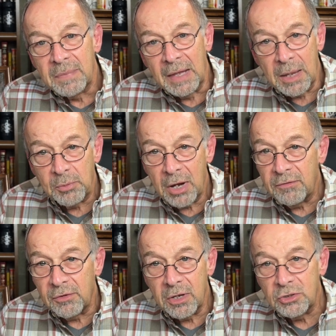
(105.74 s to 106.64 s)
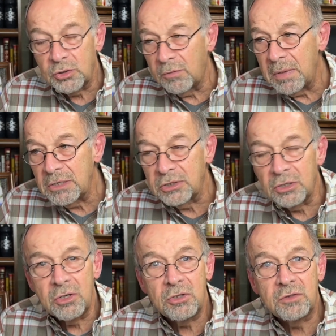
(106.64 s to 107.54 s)
I pray for those who have been
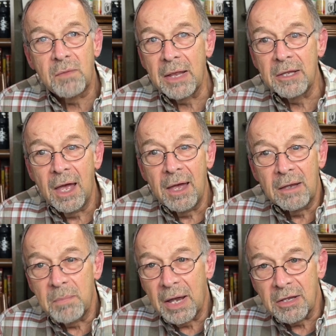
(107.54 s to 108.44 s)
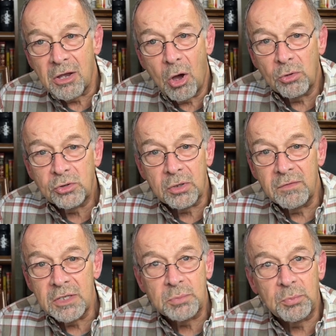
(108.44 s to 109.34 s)
seduced by the culture
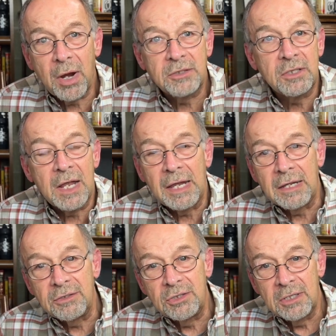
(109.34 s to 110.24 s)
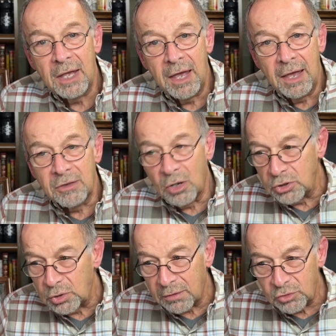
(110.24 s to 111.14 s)
of this present age,
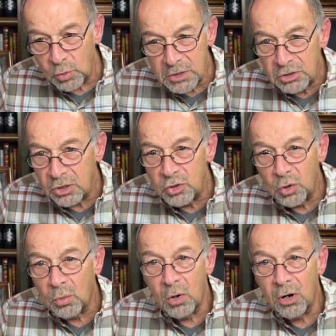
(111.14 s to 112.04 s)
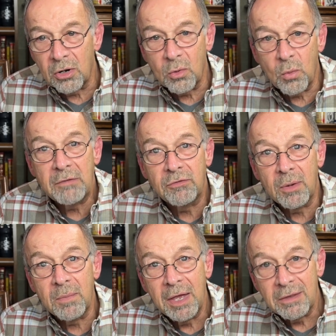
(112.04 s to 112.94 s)
those who have twisted your word away
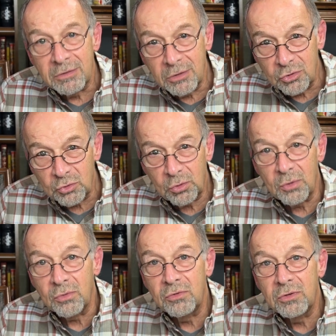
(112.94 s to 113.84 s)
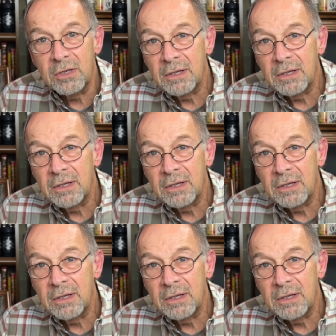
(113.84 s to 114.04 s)
from the truth.